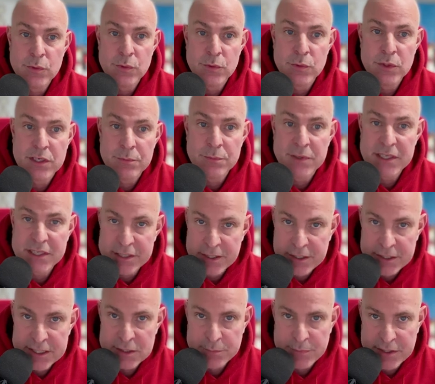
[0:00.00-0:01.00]
so we can be
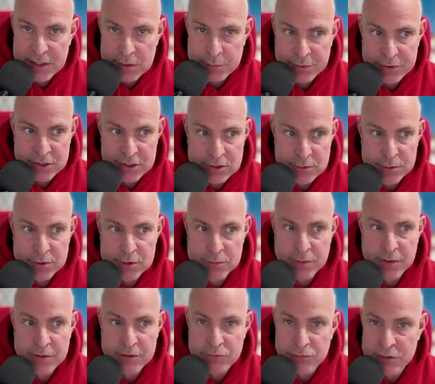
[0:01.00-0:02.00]
guided by the
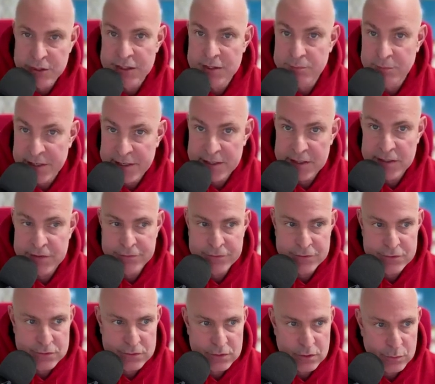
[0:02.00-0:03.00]
principles but really make a
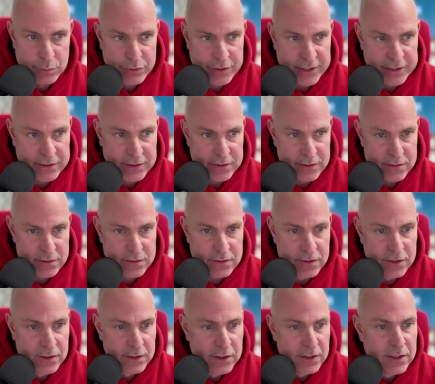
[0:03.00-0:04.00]
difference to our practice.